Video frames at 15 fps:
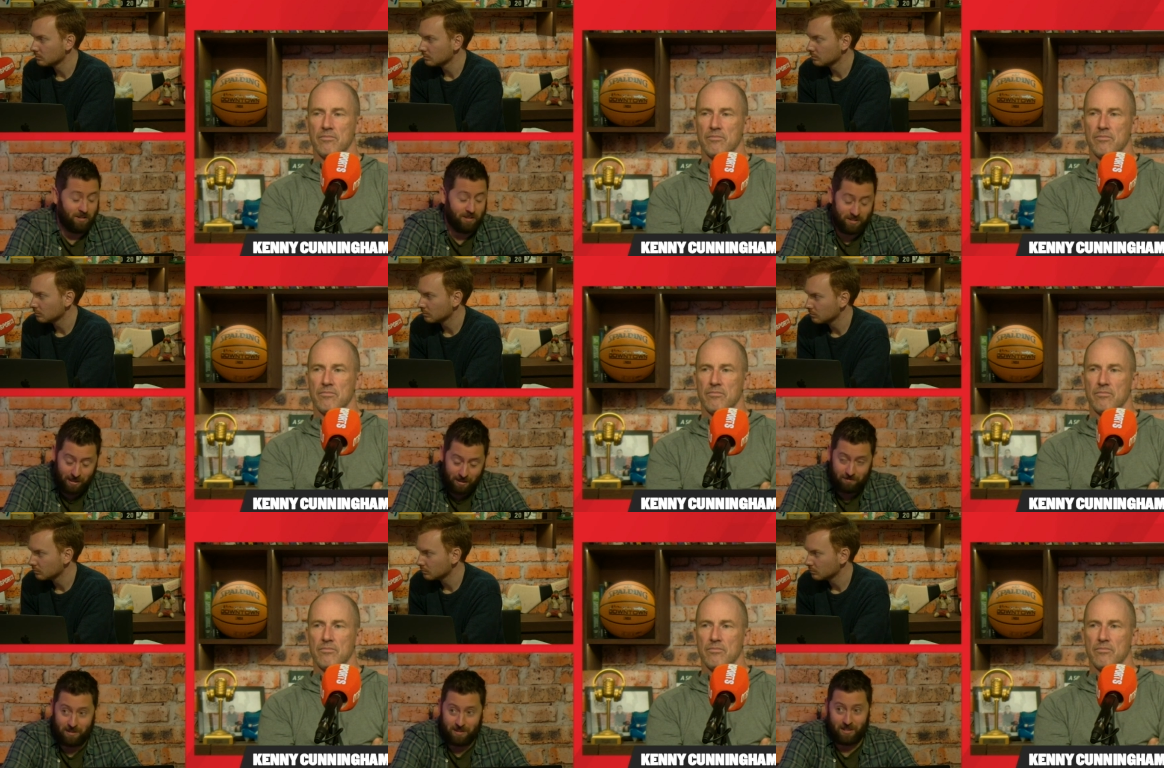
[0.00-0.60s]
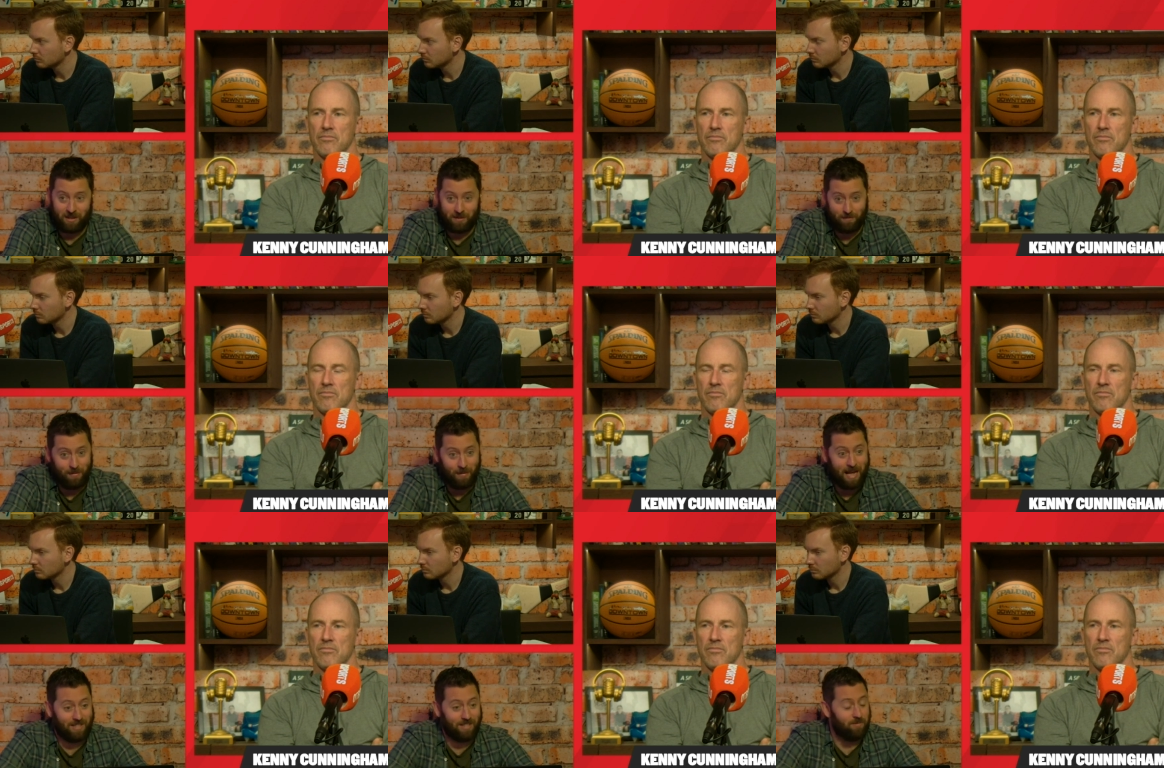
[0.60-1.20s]
Speaker 1: still feels like a
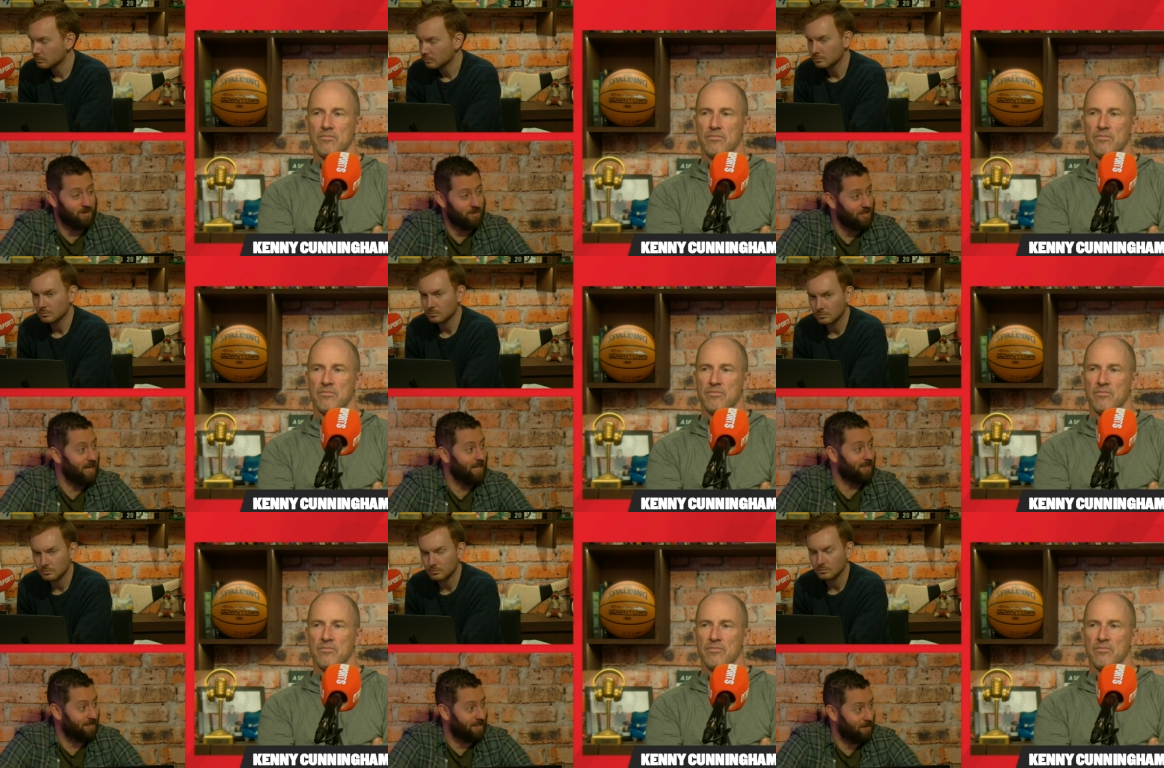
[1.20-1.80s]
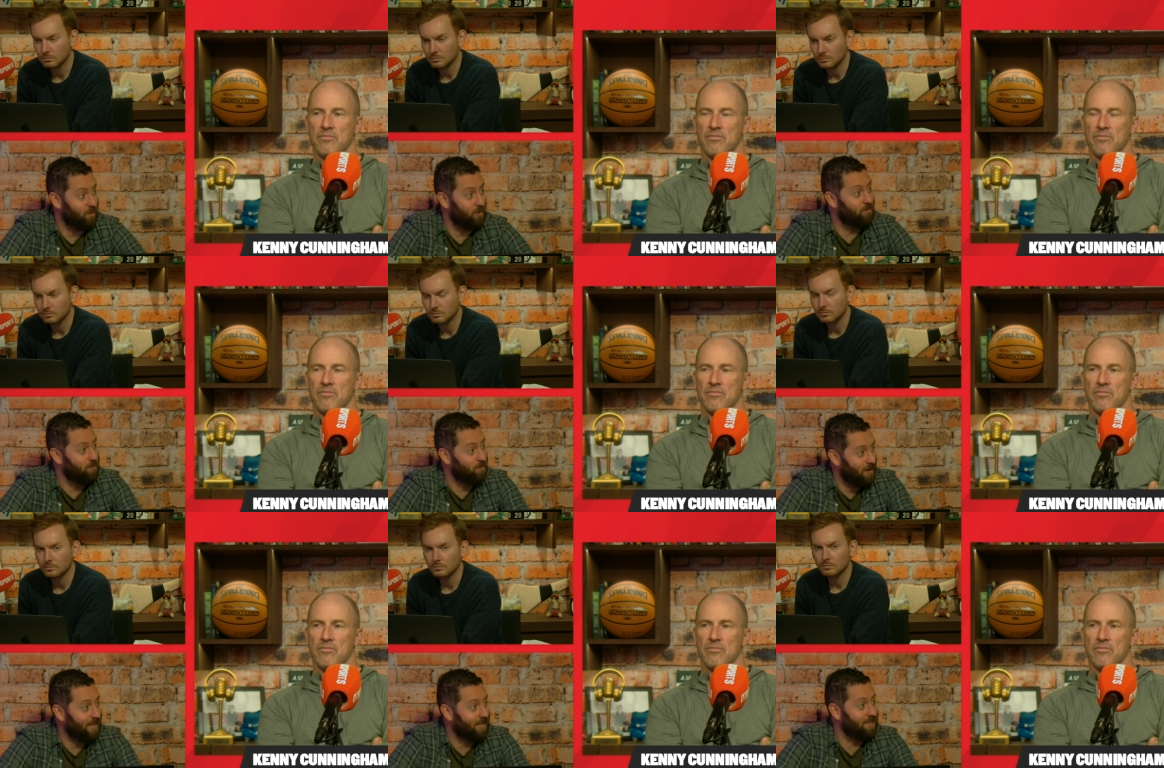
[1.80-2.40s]
massive mistake that they moved
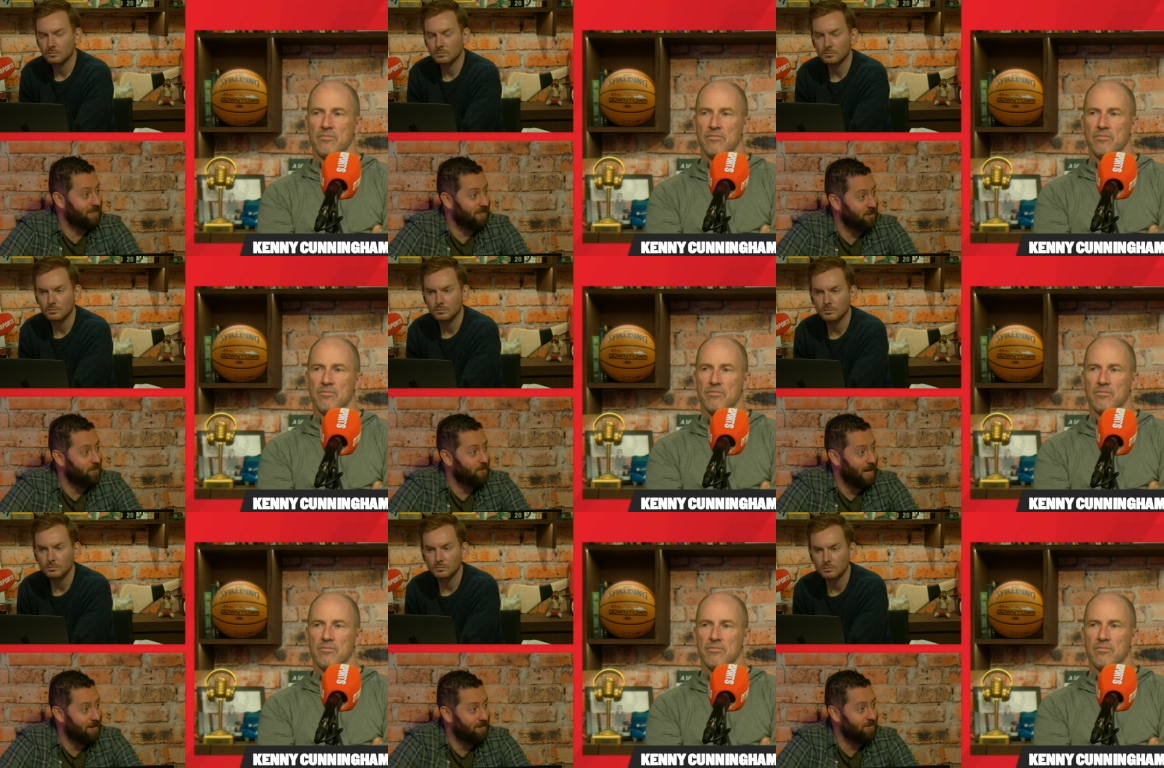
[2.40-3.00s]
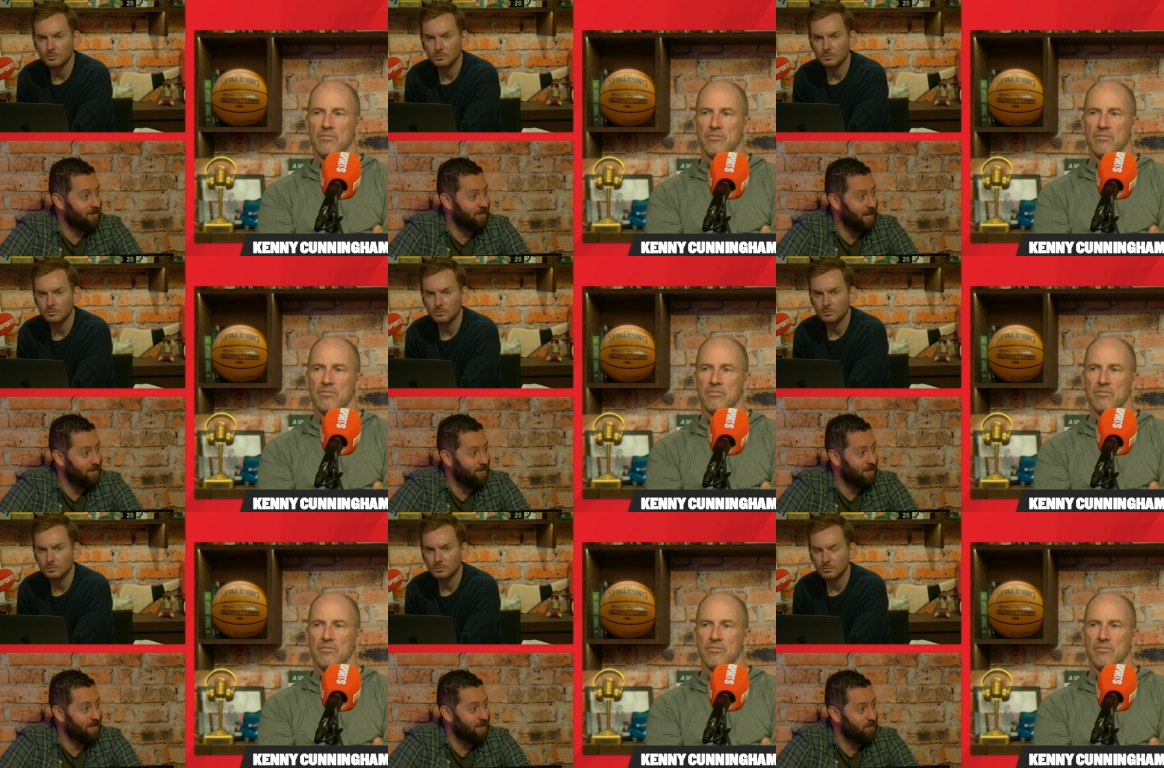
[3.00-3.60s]
him back to centre back for the
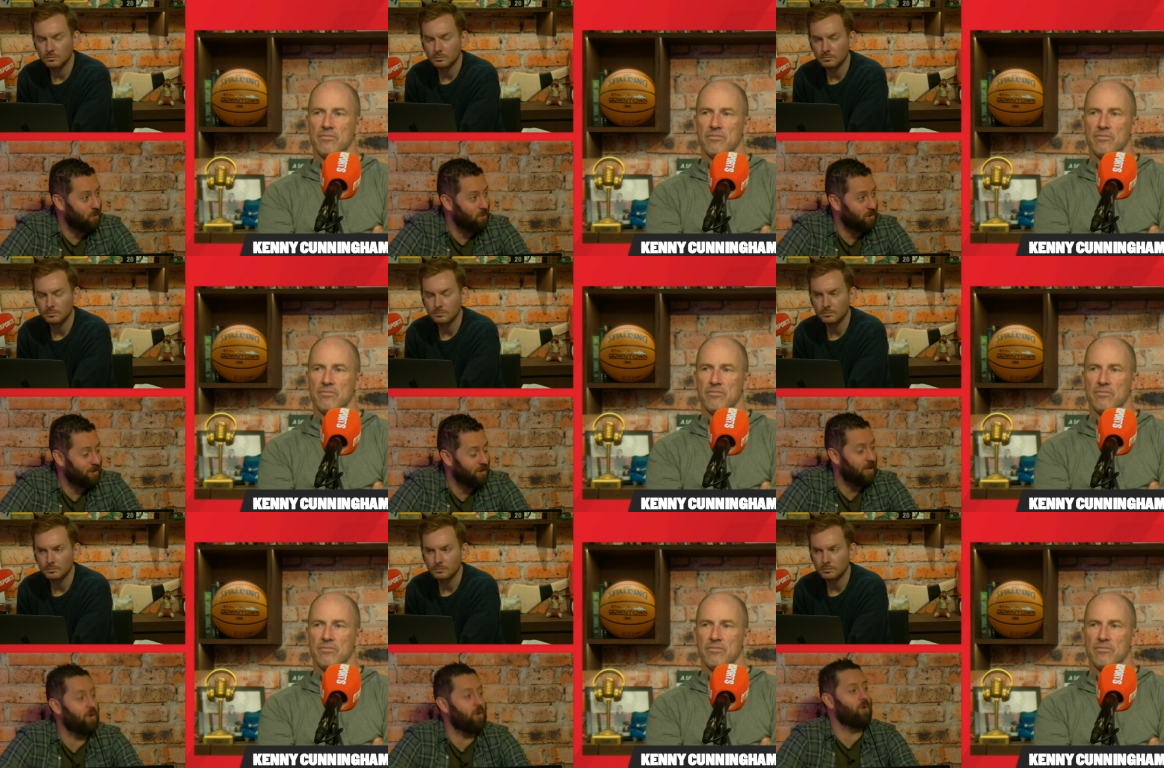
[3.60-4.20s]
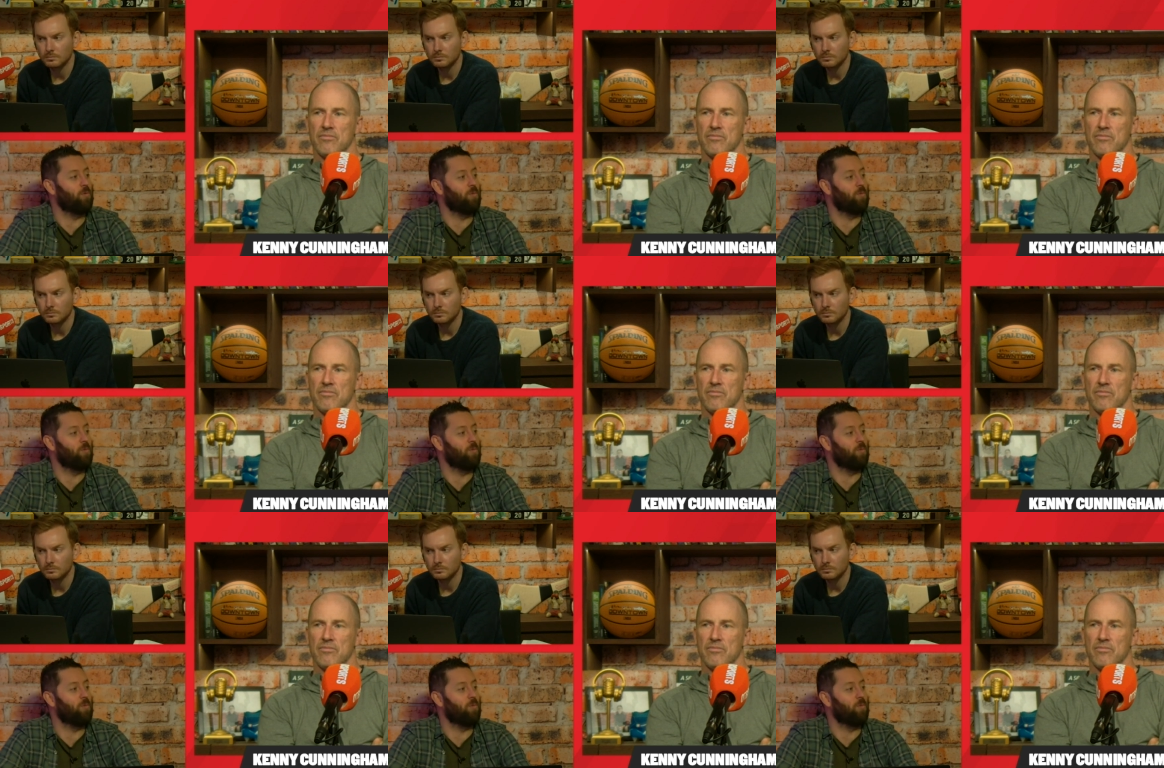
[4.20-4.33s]
game against Portugal. I know